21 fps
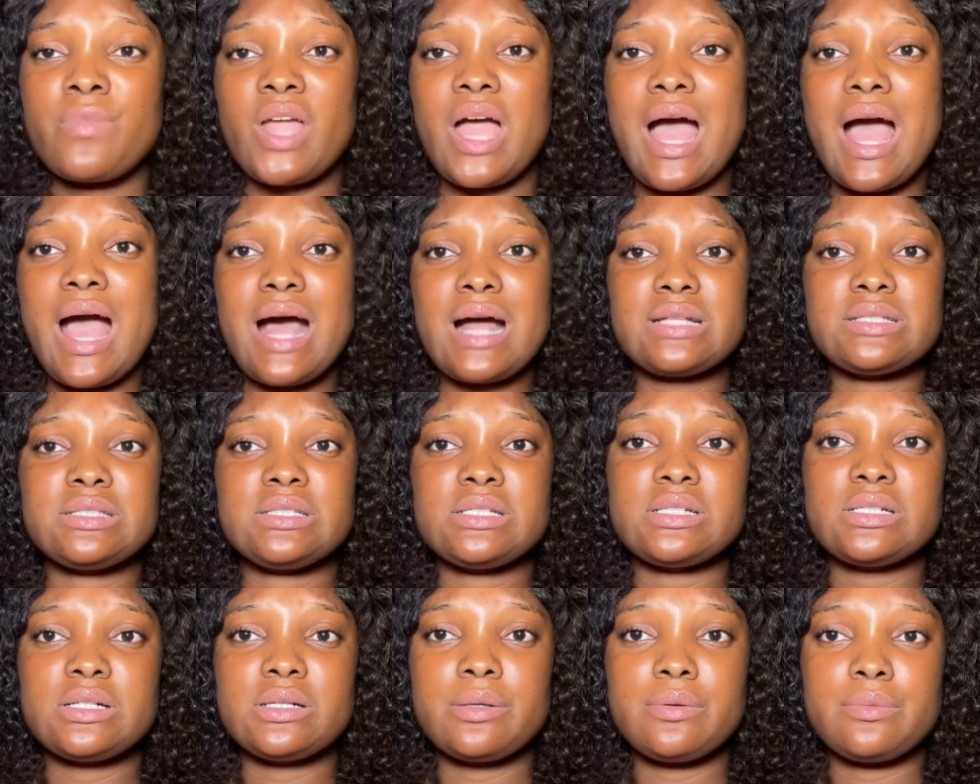and
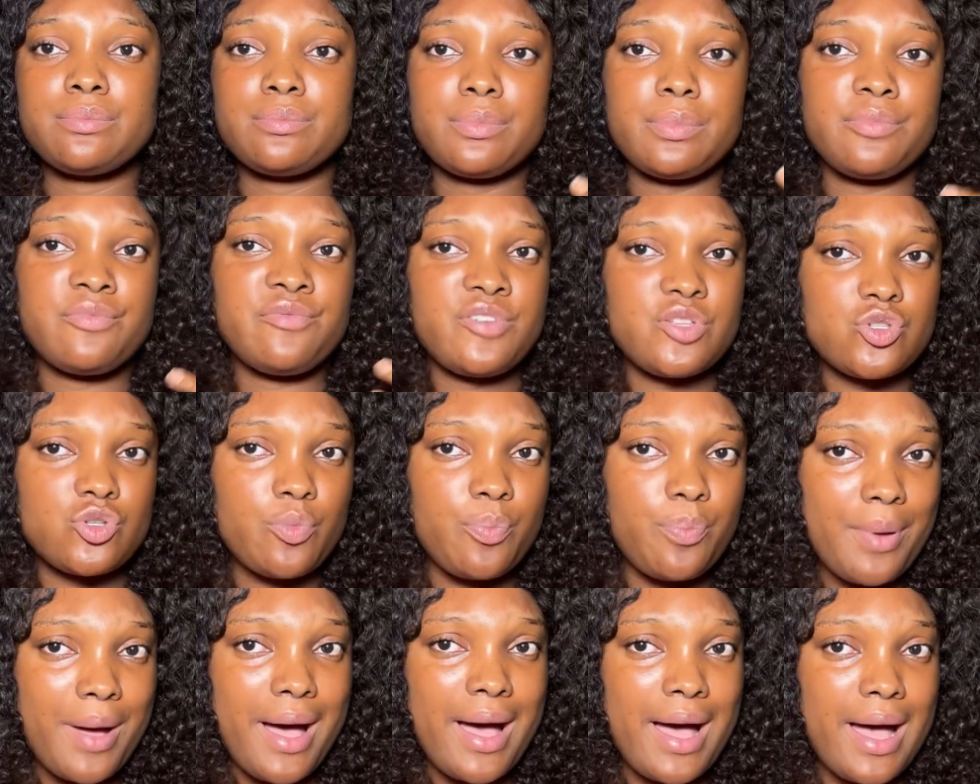the veto
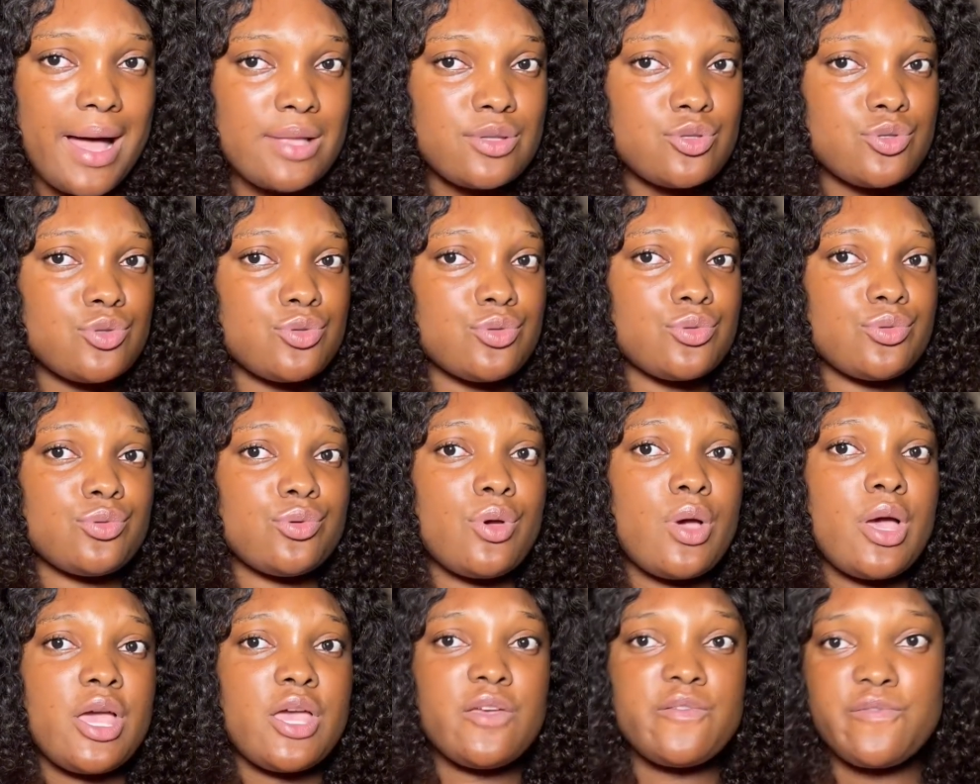power to
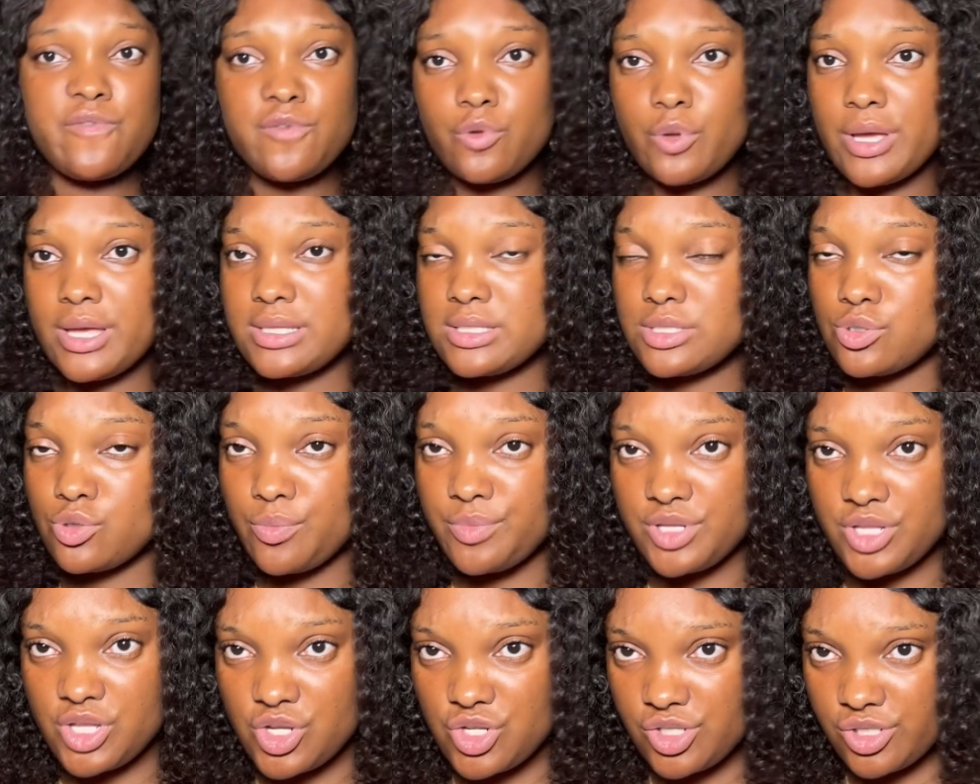influence
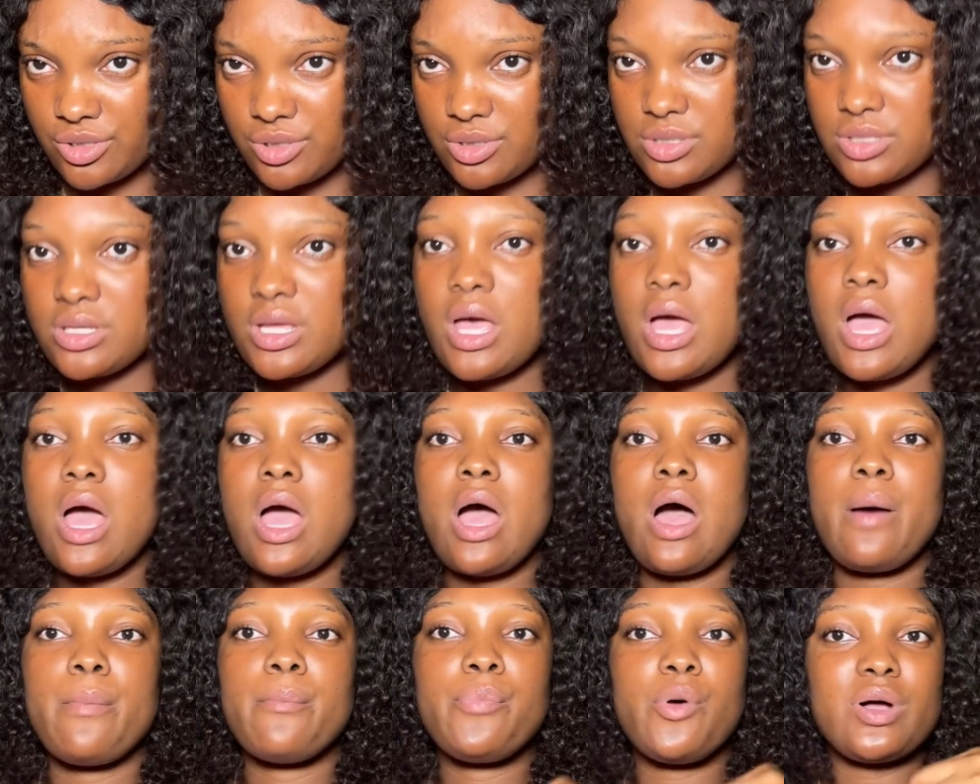nominations.
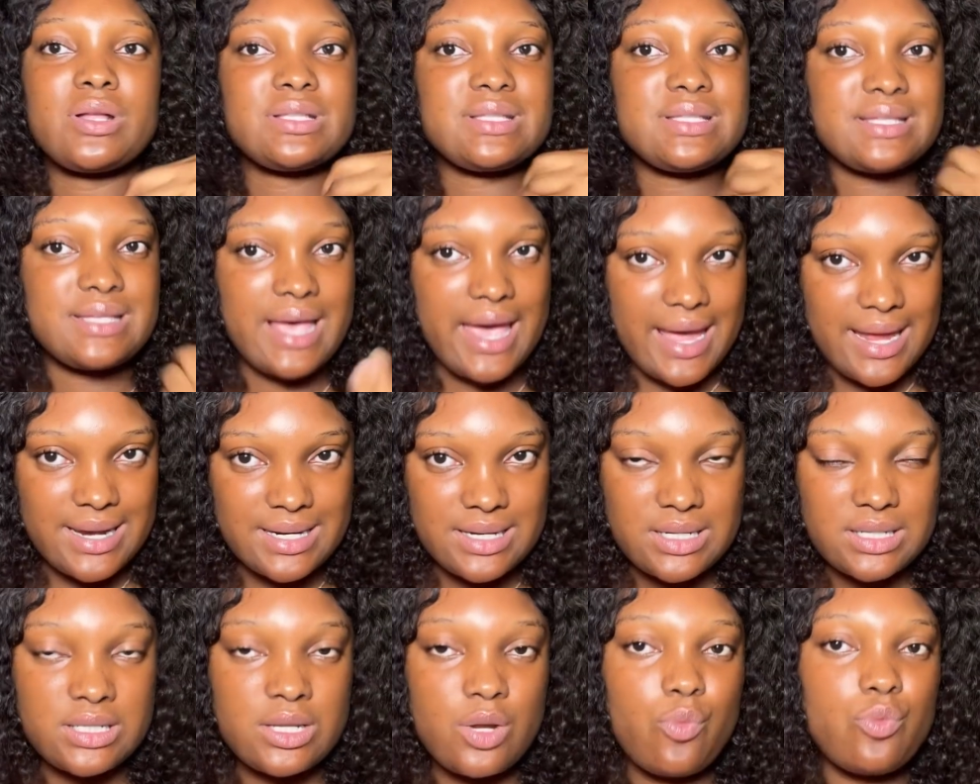But then
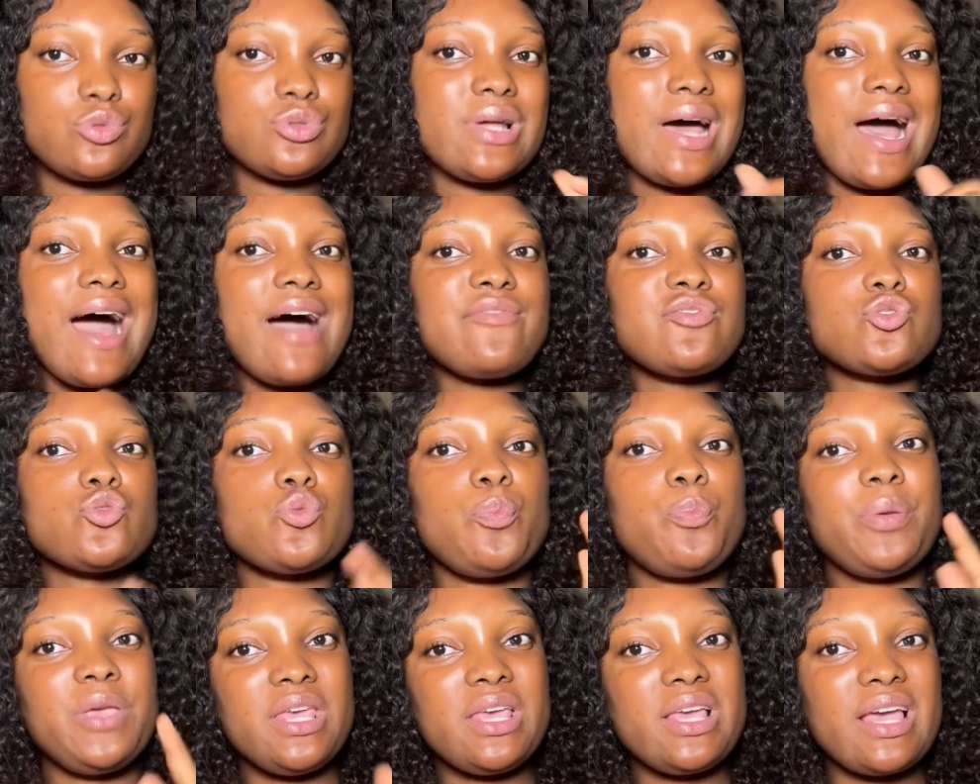they would have to
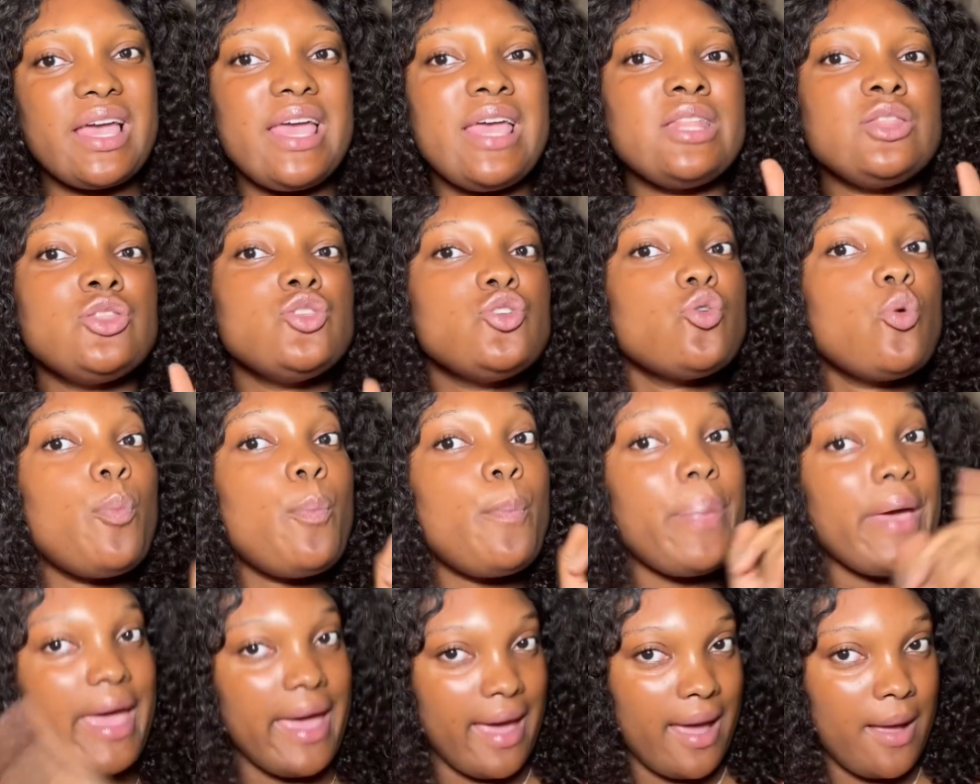pick a new
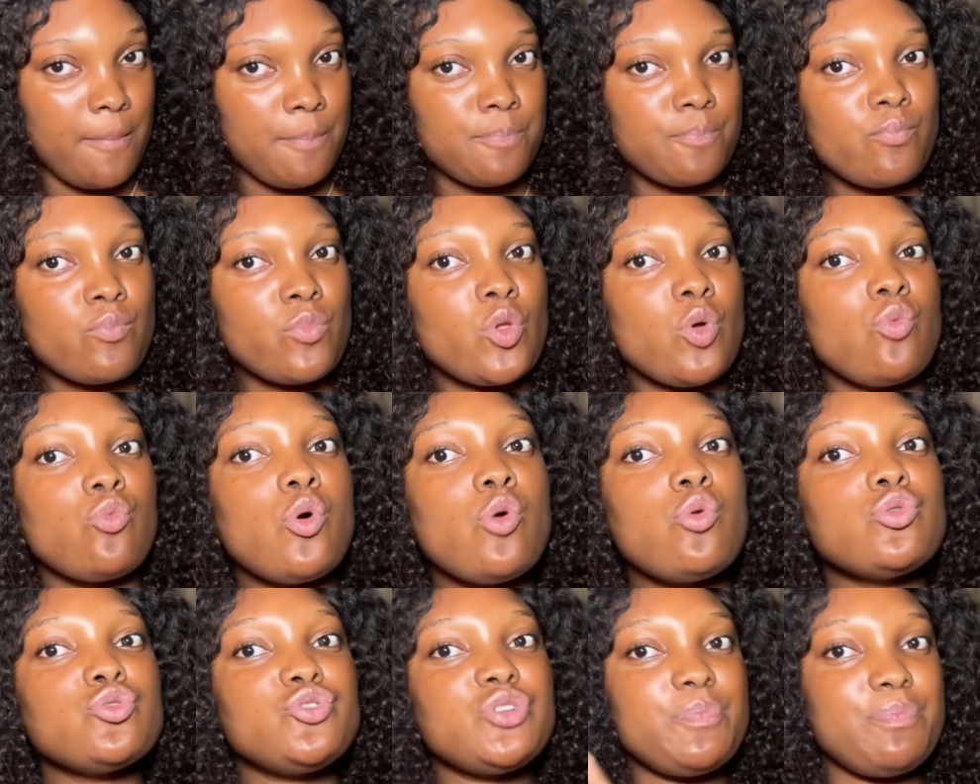pair who
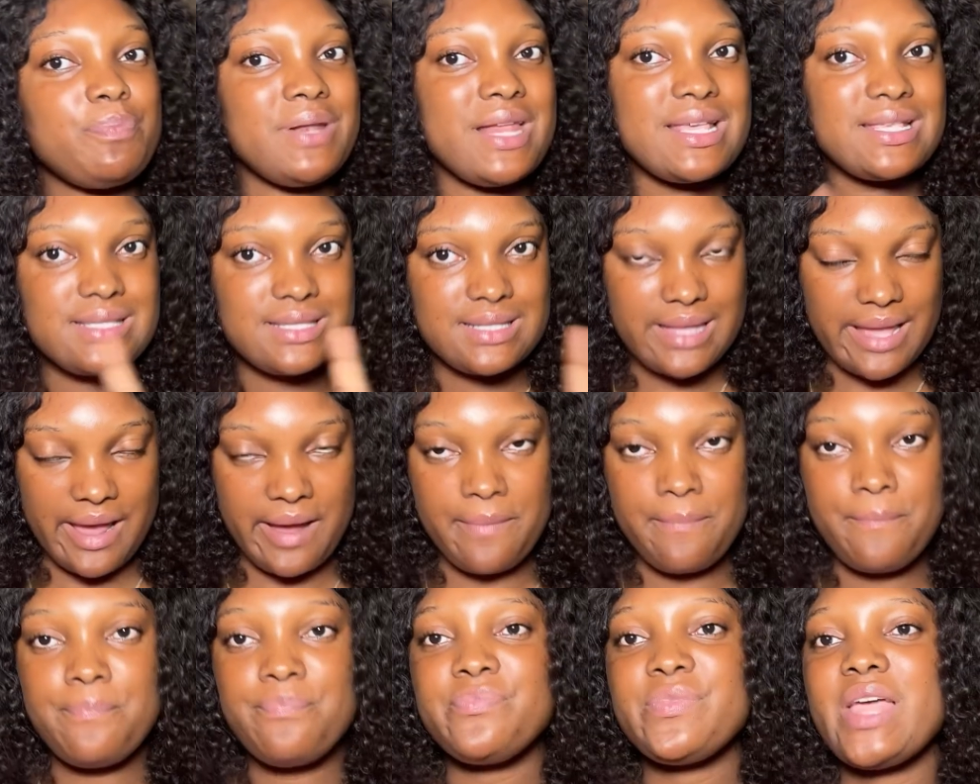would replace
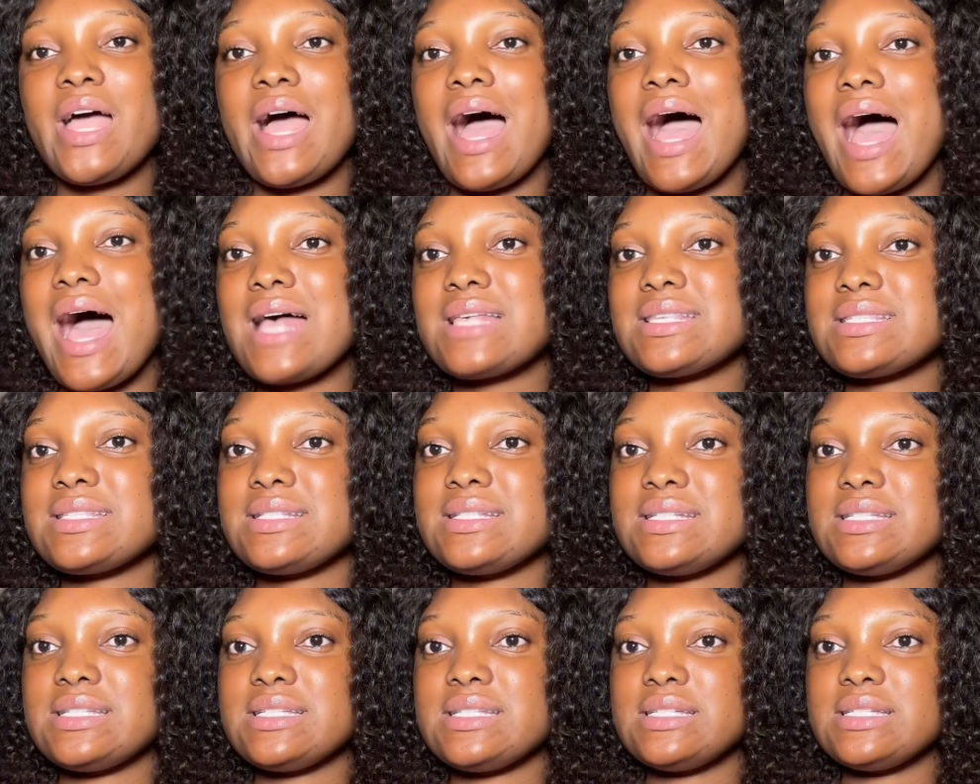them as
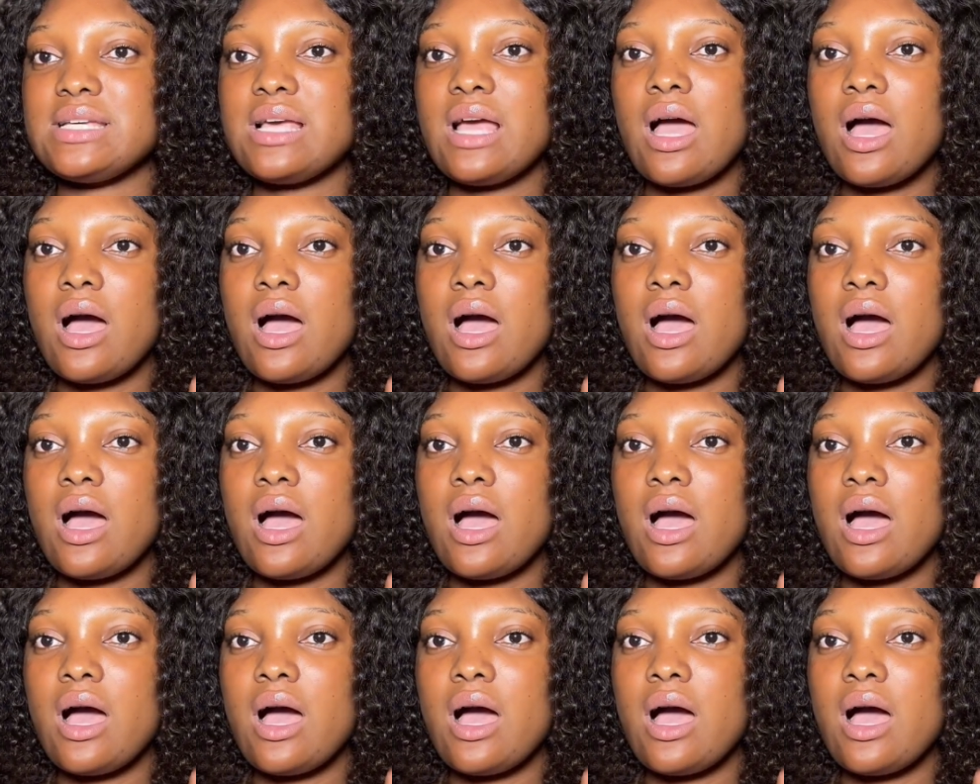the